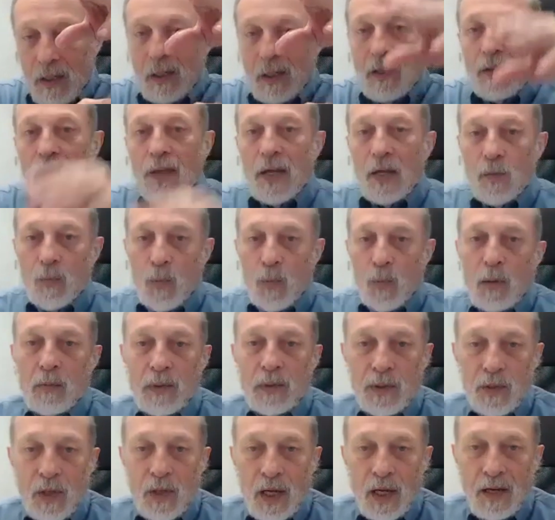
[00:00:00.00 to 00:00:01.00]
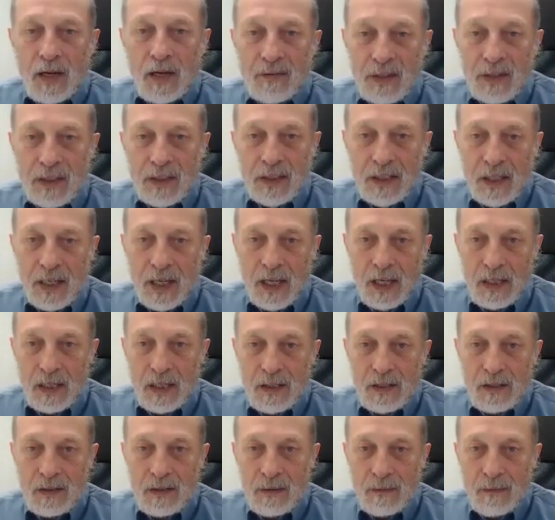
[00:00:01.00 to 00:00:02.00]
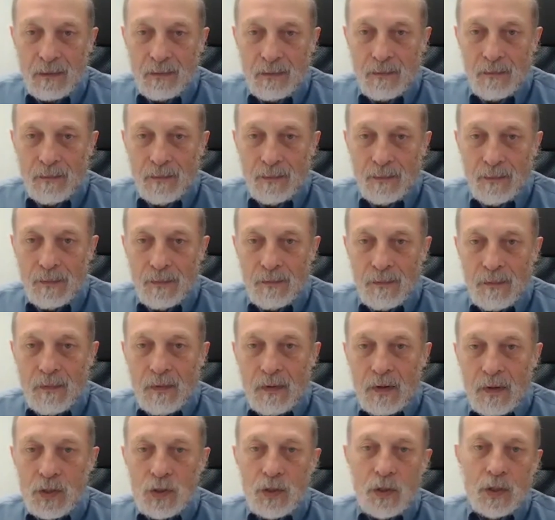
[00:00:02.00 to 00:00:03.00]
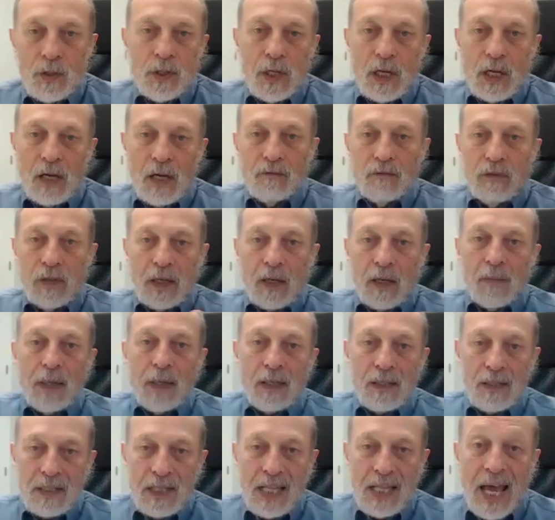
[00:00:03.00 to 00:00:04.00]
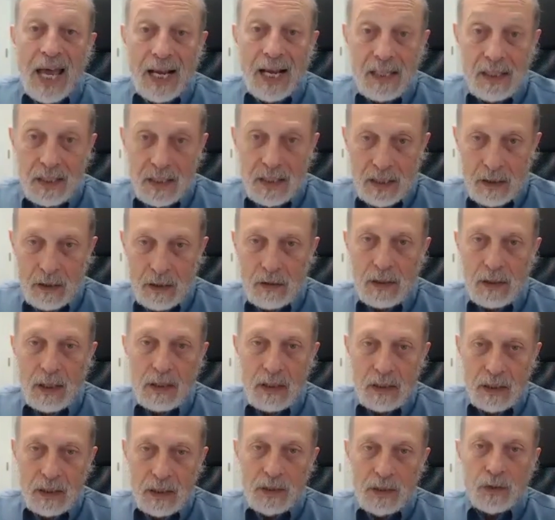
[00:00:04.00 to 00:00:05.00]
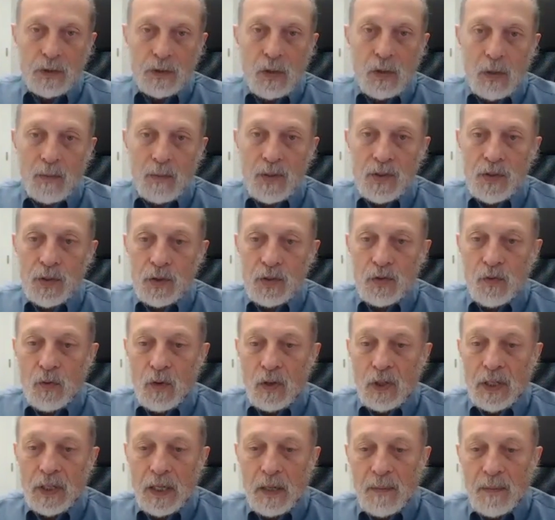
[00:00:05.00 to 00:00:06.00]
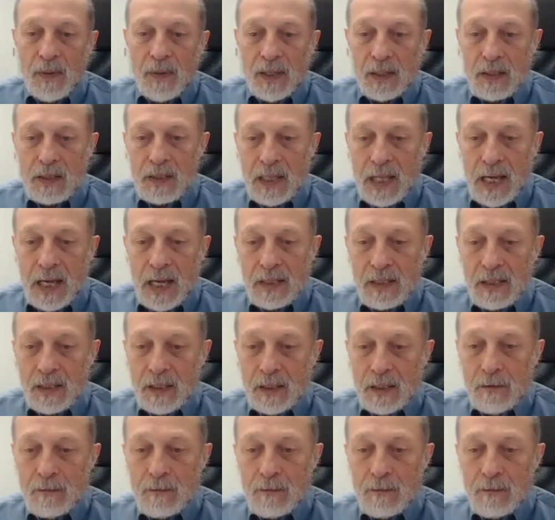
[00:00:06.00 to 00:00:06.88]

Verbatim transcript: then probably you have EDS. Certainly you have ligamentous laxity, so that's another term that's used for ligamentous laxity.